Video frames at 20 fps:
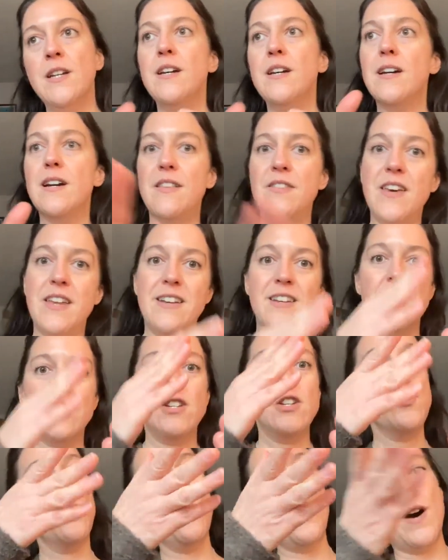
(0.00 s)
and then
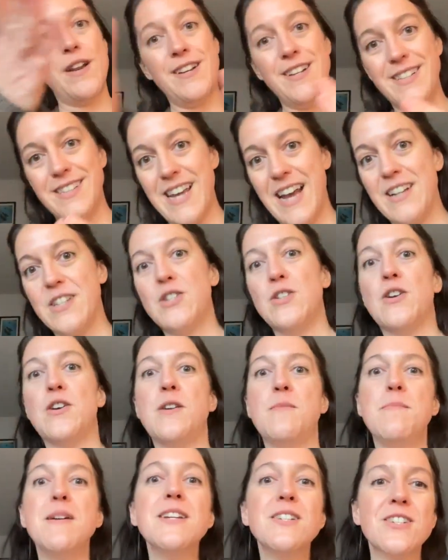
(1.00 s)
you'll want to attach an
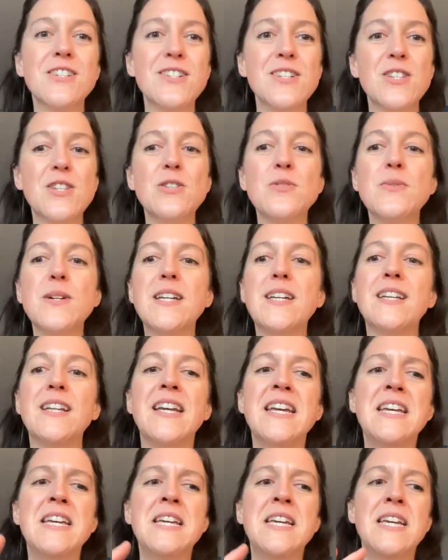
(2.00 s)
automation to it.
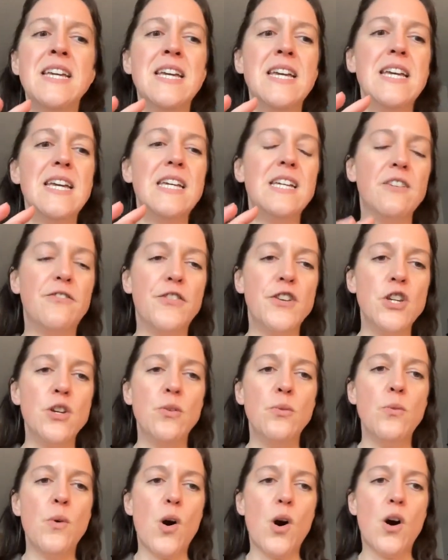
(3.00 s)
If
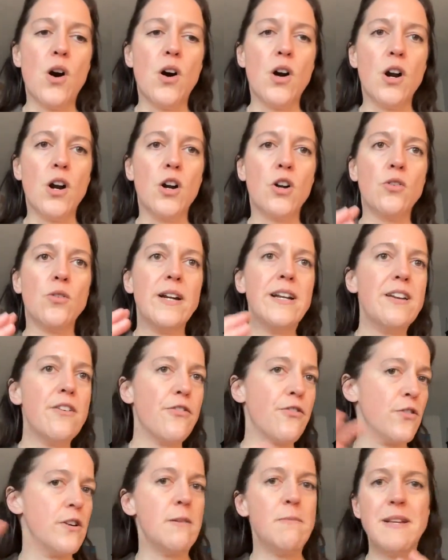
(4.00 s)
you are creating
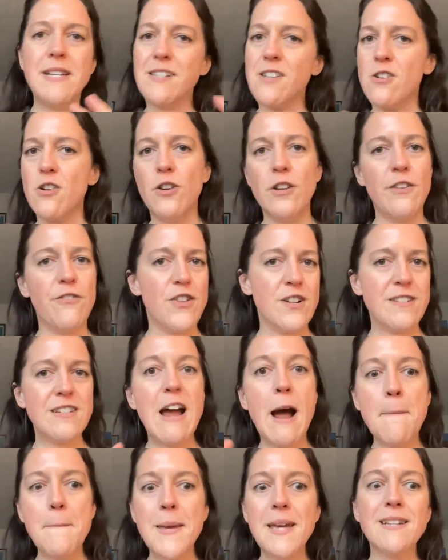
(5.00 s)
freebies on all different
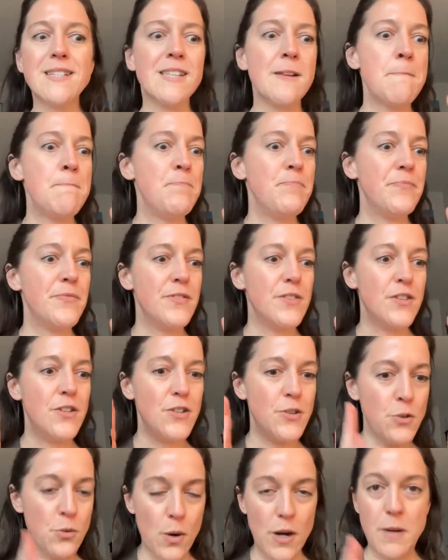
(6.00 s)
topics,
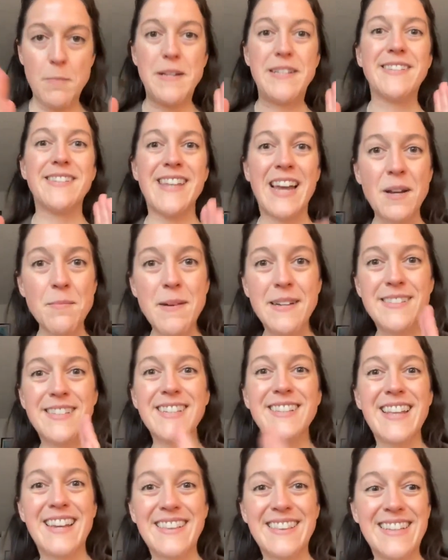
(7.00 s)
you want to be
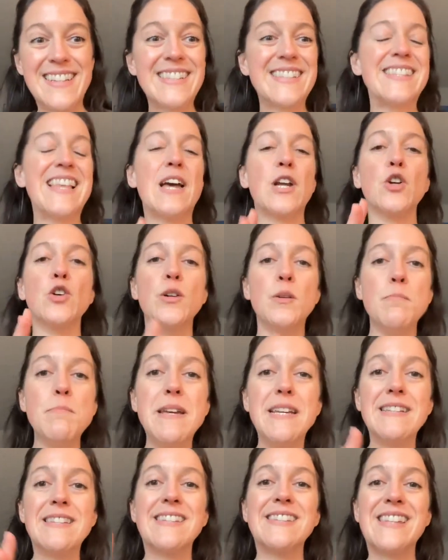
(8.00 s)
segmenting that list. That could
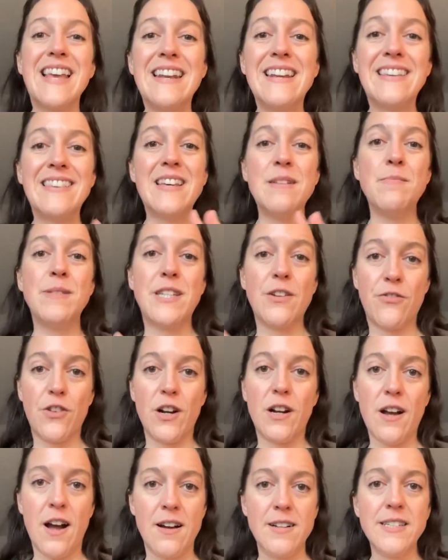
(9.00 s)
mean sending them
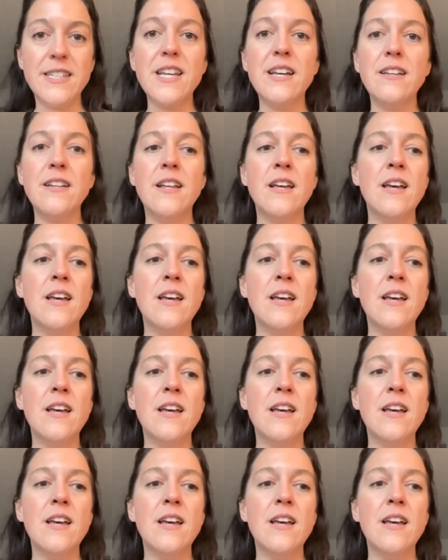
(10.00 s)
different content.